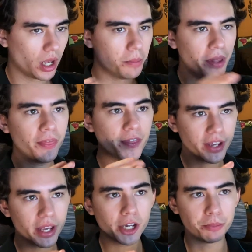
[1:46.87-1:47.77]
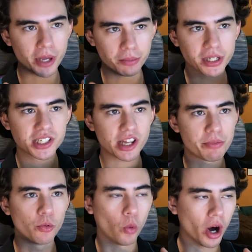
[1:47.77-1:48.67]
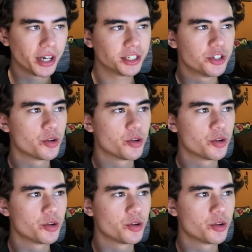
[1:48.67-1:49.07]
Been thinking a bit because I've been wanting to do